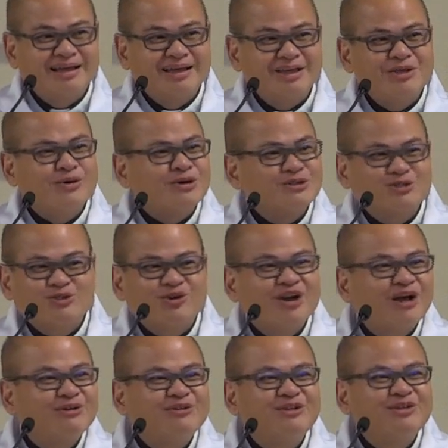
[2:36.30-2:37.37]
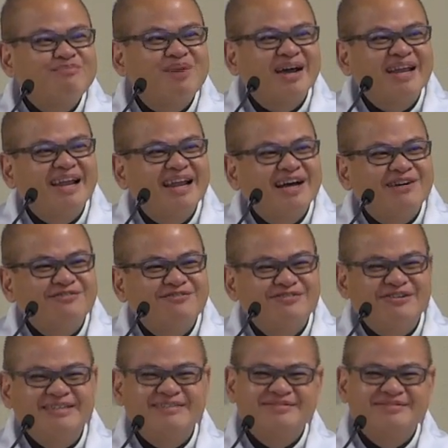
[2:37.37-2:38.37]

You are surrounded by love.